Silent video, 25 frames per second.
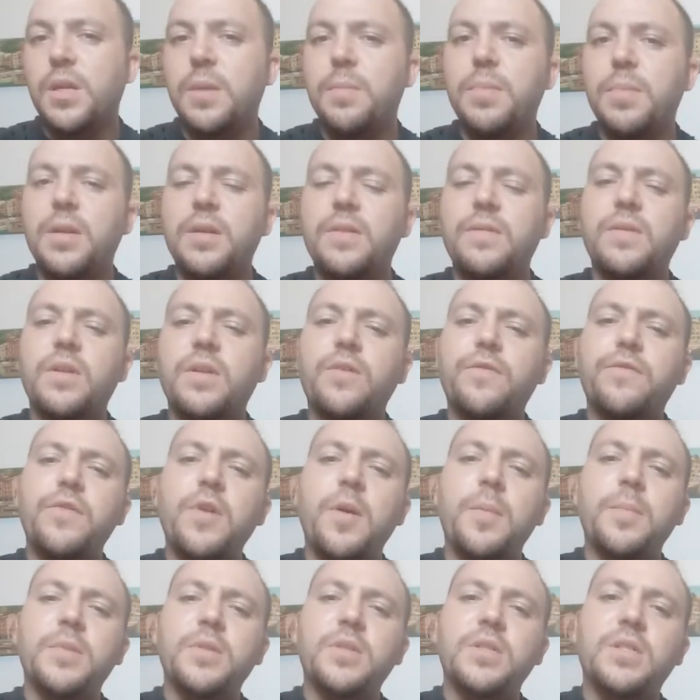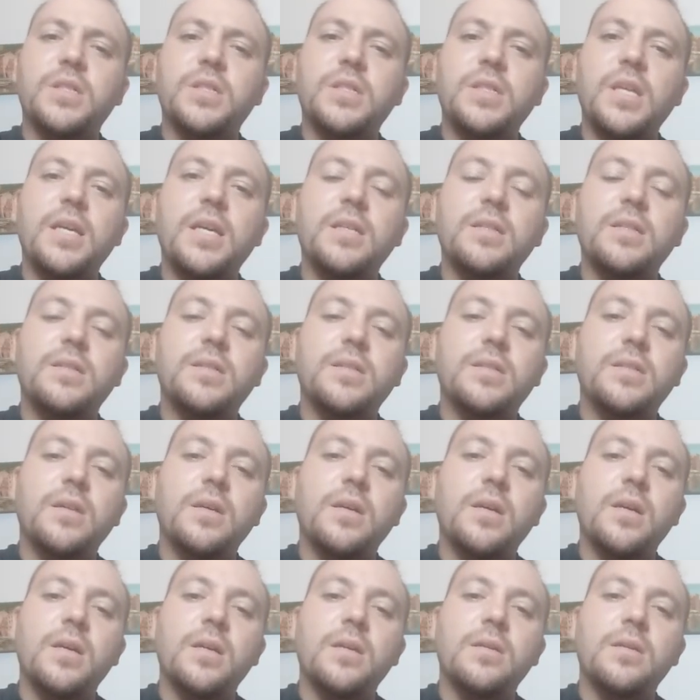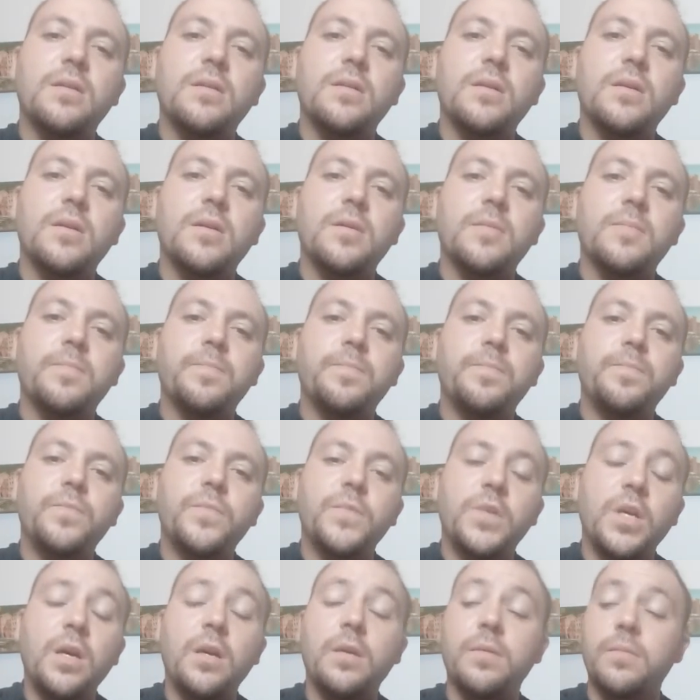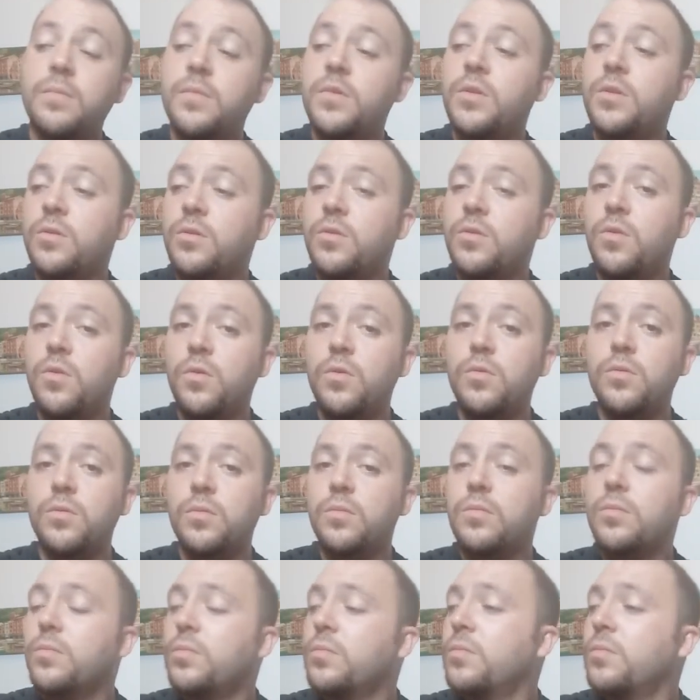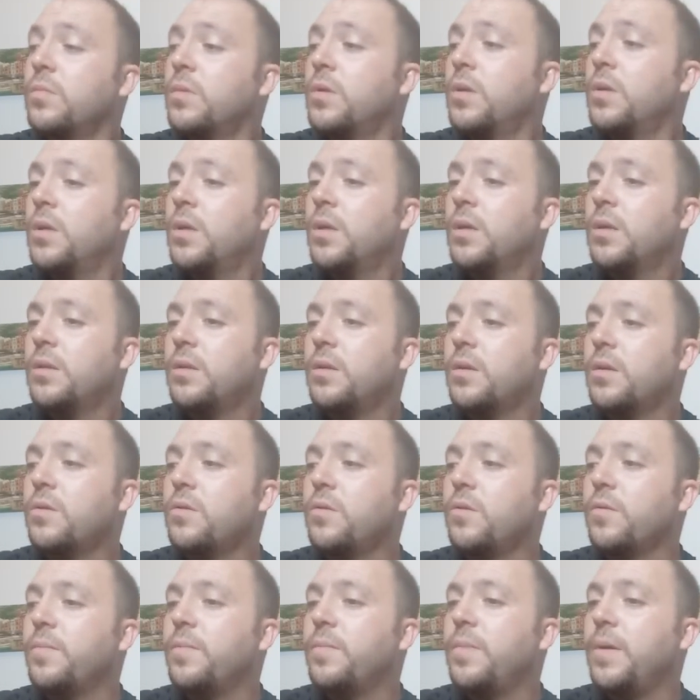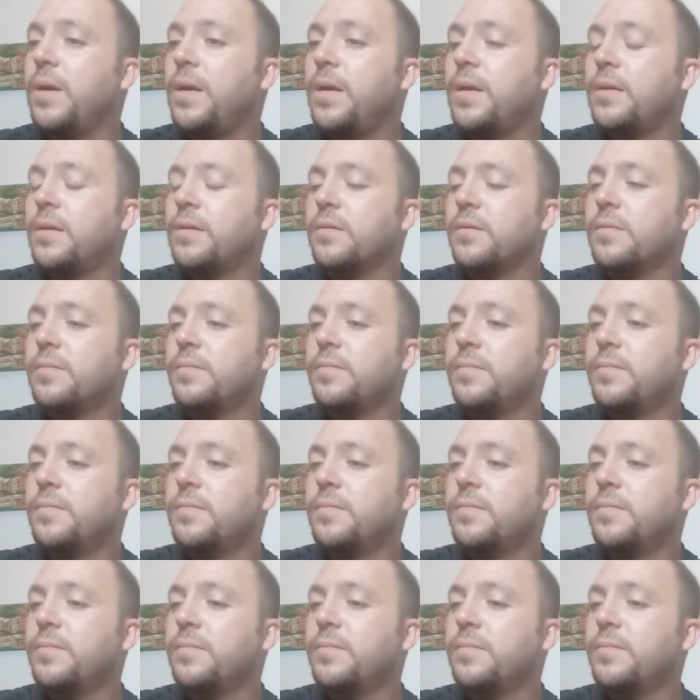I believe they're from the States, and yeah, they're cool. They're a cool band.